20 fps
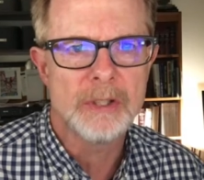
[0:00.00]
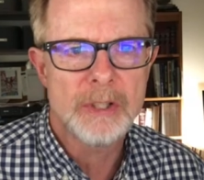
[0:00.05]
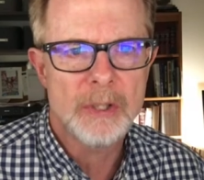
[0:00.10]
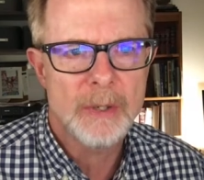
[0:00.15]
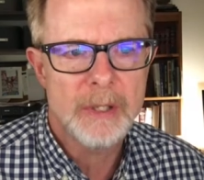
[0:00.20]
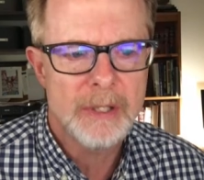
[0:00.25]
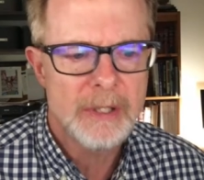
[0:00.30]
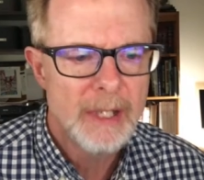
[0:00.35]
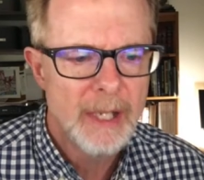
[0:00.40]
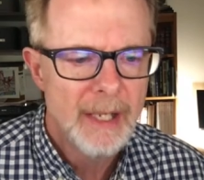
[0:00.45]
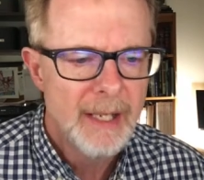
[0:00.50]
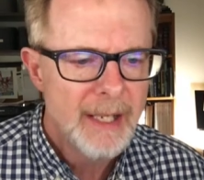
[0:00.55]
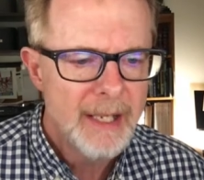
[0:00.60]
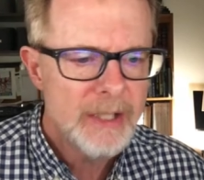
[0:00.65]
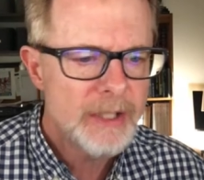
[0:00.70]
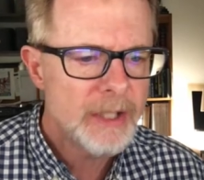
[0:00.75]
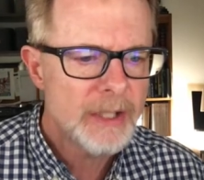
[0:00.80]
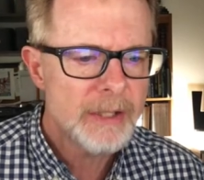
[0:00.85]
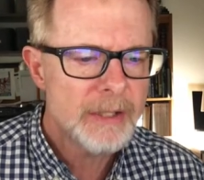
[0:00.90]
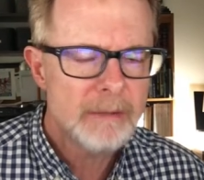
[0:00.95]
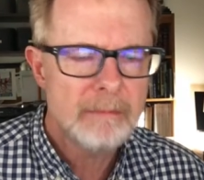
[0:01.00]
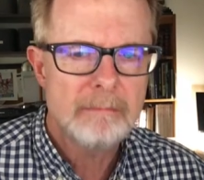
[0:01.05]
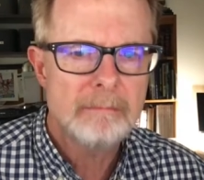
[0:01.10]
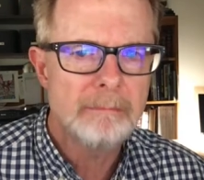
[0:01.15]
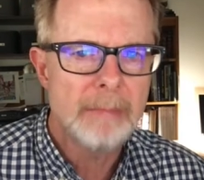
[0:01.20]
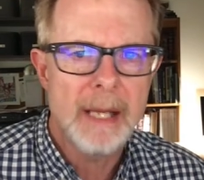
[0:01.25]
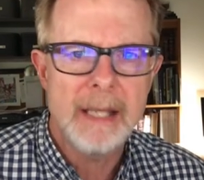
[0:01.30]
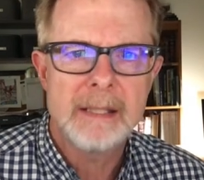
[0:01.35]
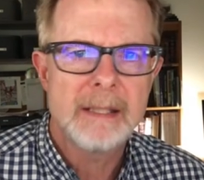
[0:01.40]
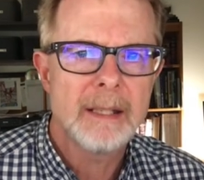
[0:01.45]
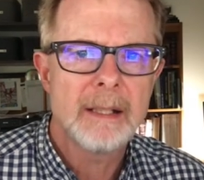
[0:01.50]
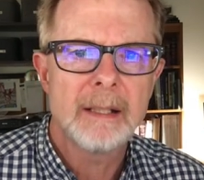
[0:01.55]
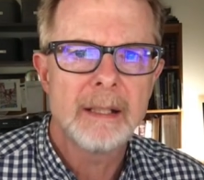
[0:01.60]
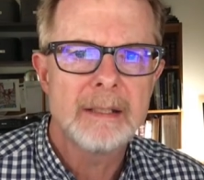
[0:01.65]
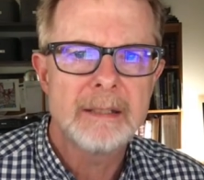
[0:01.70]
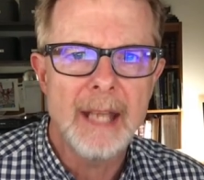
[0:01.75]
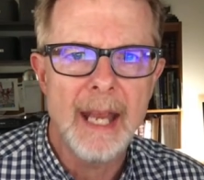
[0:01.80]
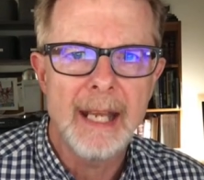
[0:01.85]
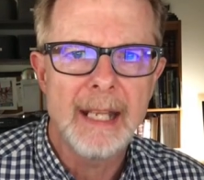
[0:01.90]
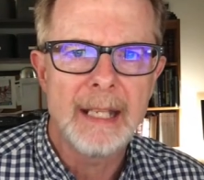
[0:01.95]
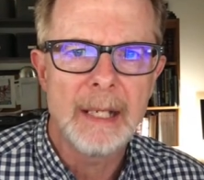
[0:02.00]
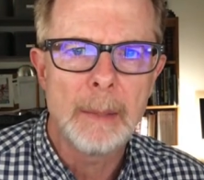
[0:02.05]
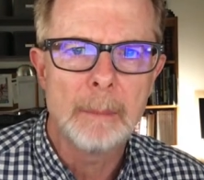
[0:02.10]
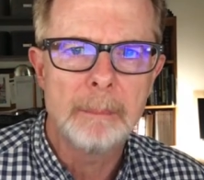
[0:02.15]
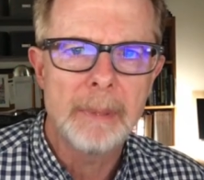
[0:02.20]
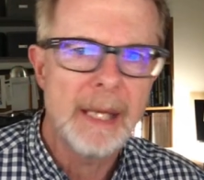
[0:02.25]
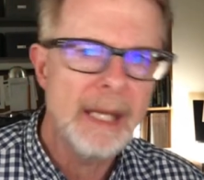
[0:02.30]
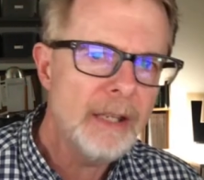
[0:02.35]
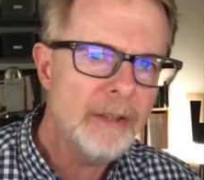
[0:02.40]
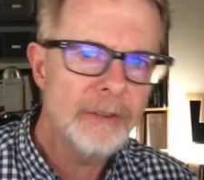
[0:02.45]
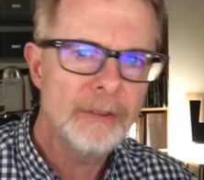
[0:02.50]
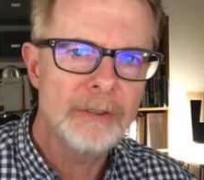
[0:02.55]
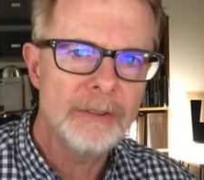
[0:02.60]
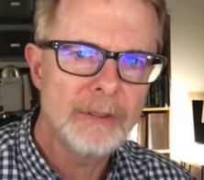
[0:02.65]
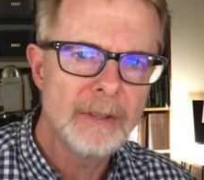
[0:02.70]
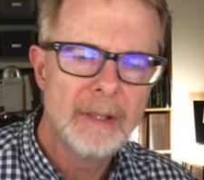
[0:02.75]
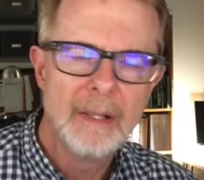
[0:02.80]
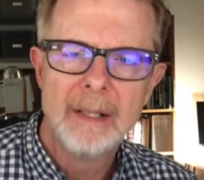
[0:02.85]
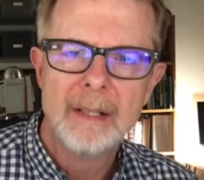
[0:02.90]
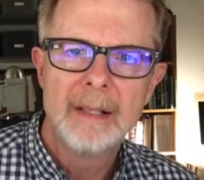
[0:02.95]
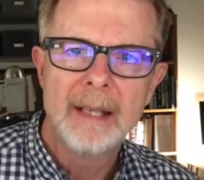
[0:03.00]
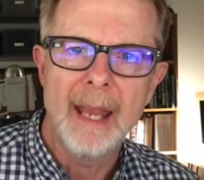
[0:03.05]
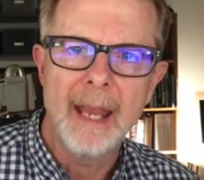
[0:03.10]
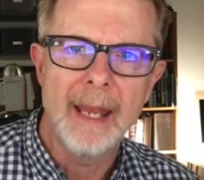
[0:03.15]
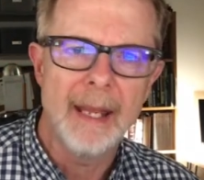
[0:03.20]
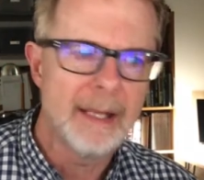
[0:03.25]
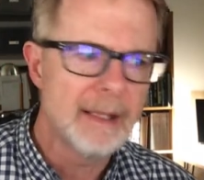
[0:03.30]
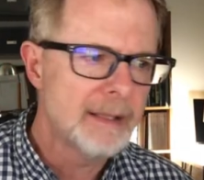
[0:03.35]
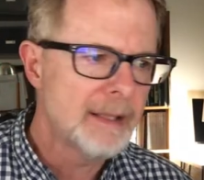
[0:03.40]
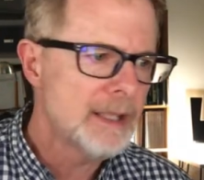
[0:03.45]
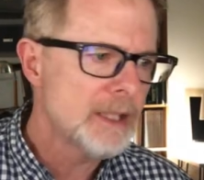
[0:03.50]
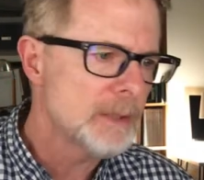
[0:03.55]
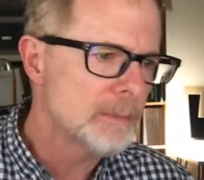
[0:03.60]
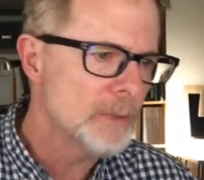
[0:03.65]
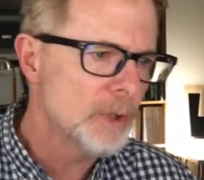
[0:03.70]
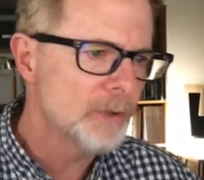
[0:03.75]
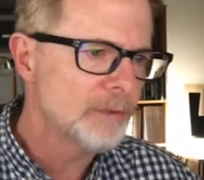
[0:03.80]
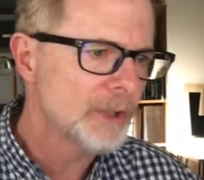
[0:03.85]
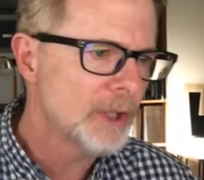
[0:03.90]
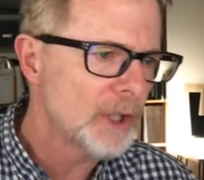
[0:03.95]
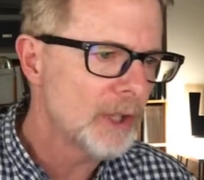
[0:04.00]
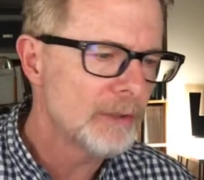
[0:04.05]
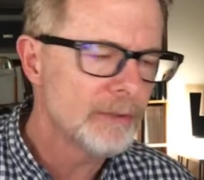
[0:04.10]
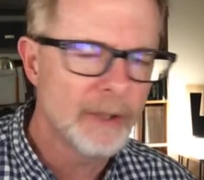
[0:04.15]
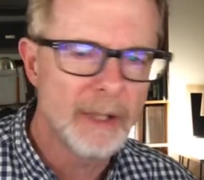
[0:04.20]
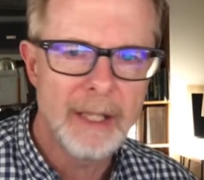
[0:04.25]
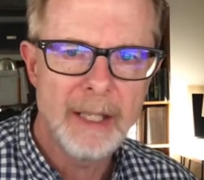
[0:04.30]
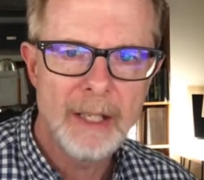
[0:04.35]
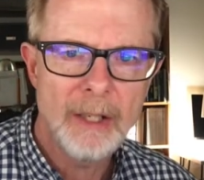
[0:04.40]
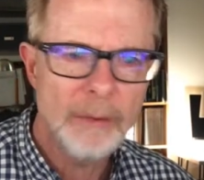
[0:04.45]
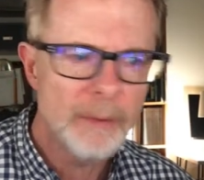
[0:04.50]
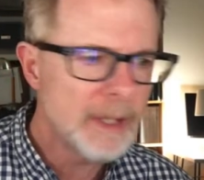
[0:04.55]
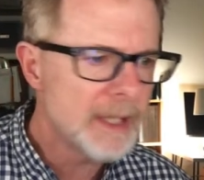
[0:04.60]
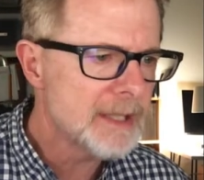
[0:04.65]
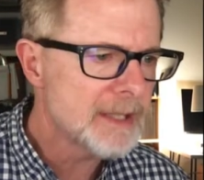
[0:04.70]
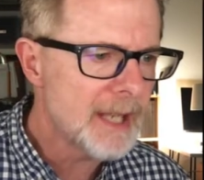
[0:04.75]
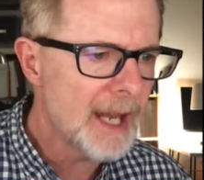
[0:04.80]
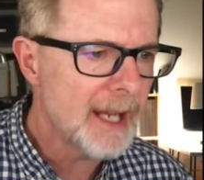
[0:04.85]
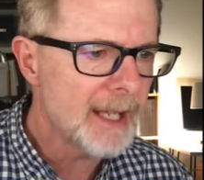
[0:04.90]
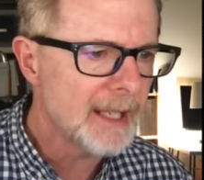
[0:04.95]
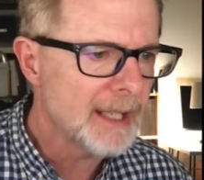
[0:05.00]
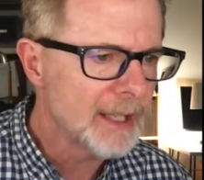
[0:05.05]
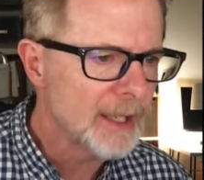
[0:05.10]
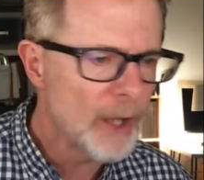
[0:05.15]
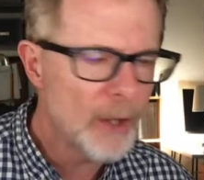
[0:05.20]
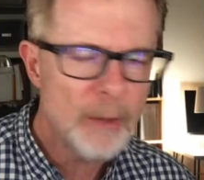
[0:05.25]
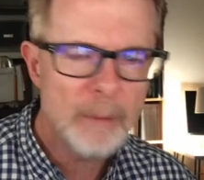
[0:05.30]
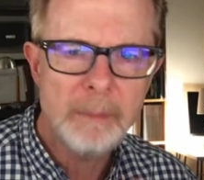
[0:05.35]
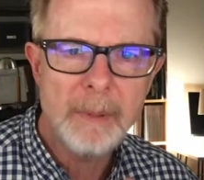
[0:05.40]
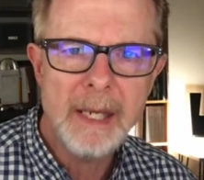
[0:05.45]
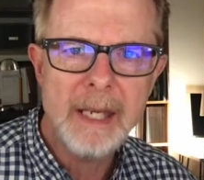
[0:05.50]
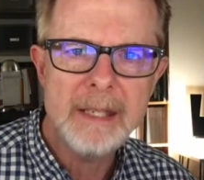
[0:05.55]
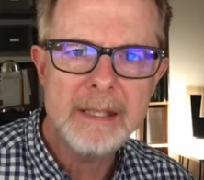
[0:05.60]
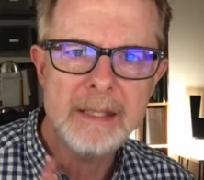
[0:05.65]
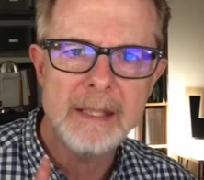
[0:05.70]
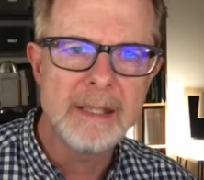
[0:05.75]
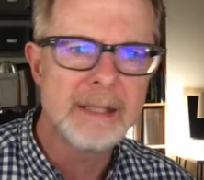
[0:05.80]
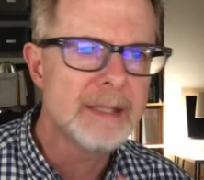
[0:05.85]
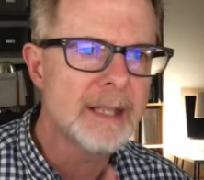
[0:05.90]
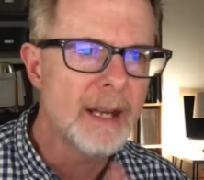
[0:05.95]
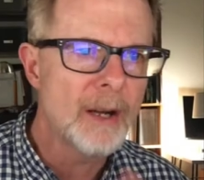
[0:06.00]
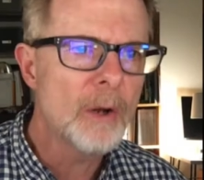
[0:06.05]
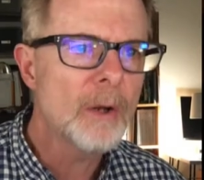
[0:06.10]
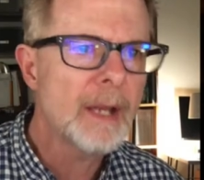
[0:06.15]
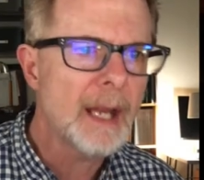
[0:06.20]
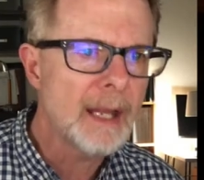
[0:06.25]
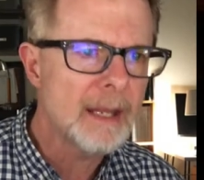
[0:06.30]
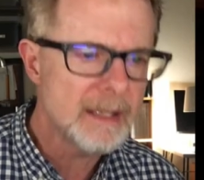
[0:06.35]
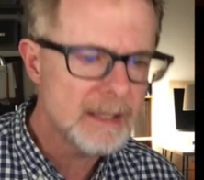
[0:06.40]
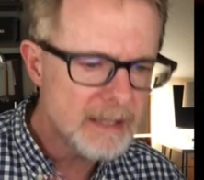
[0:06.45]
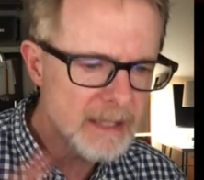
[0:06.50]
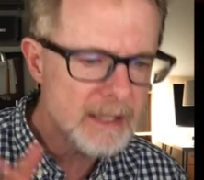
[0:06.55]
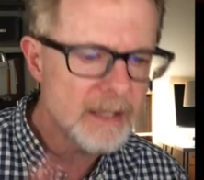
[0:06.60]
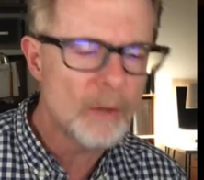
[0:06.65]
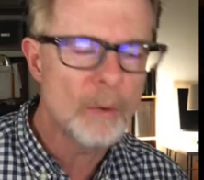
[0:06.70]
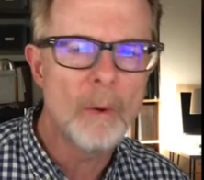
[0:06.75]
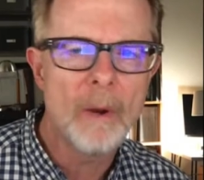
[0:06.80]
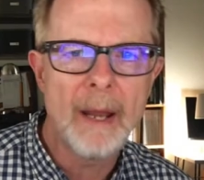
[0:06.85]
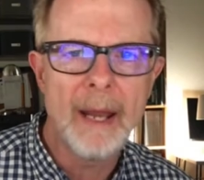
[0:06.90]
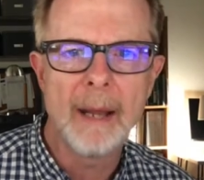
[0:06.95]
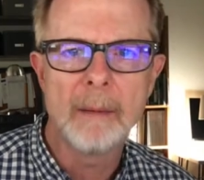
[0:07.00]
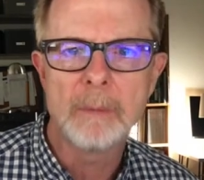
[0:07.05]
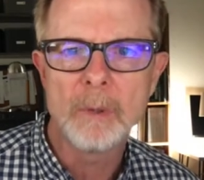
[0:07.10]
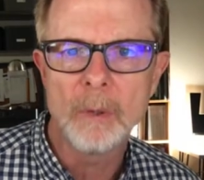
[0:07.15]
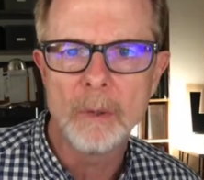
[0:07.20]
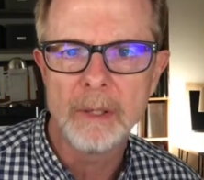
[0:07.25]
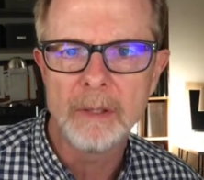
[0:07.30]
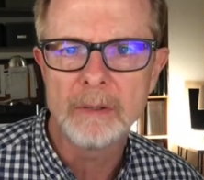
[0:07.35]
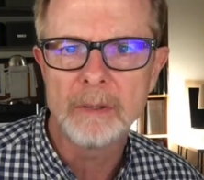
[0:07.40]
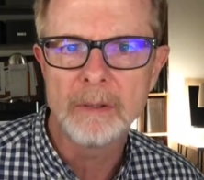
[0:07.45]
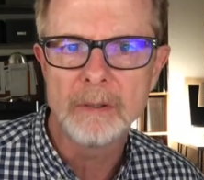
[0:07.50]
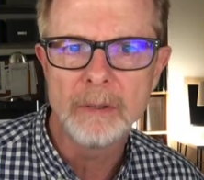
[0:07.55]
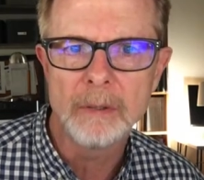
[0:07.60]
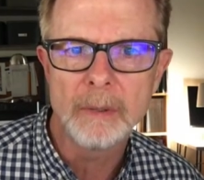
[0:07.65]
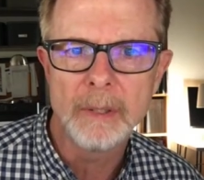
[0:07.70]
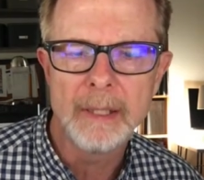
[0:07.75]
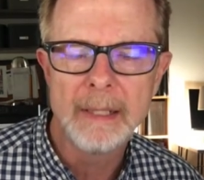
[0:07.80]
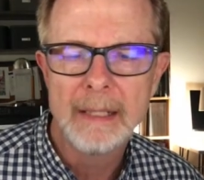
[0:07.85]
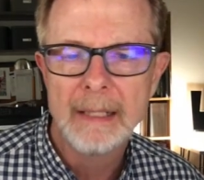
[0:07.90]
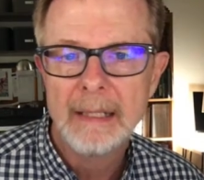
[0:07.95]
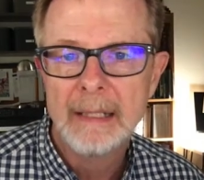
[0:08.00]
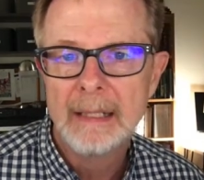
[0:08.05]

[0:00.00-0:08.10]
So he's he's just basically taken a piece and he's moved it over here and he's taken another piece and he said, "Okay, this is the way I'm going to do it."